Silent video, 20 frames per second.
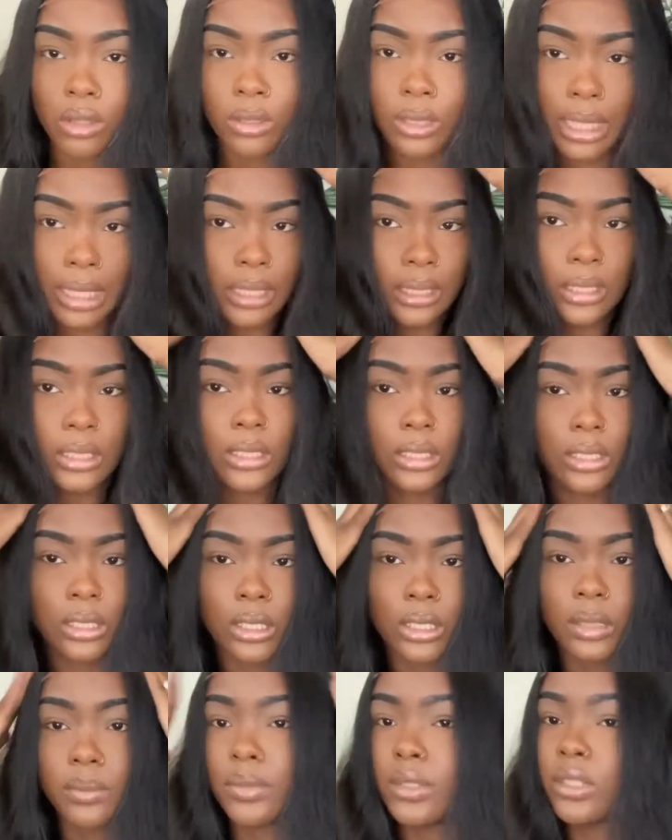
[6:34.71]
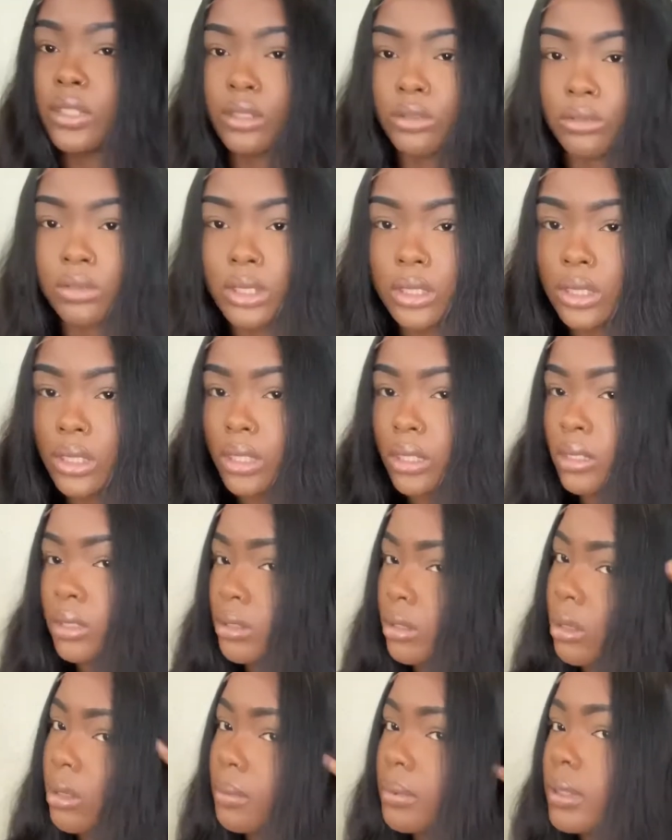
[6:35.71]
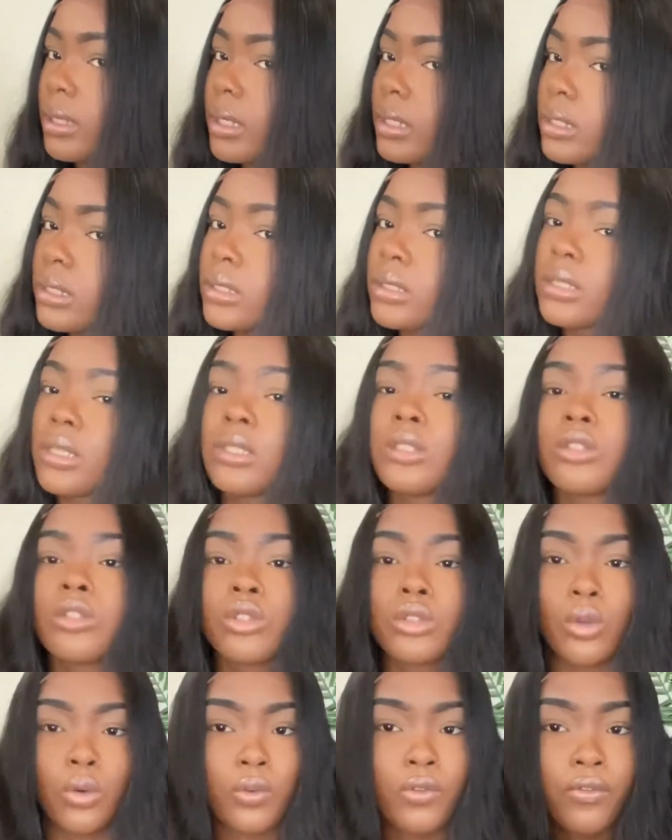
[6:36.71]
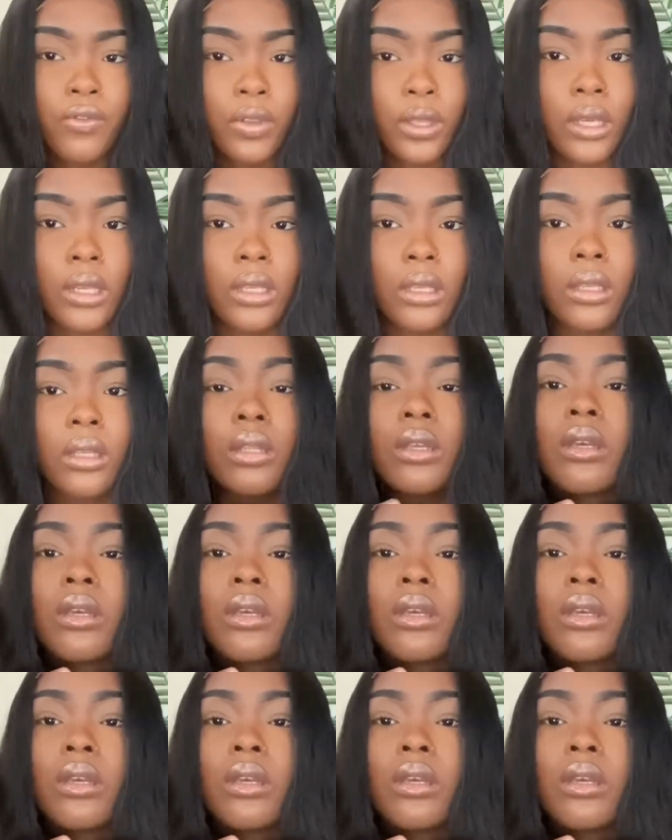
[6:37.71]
Like, this is going to be a glueless install because it's so fitted.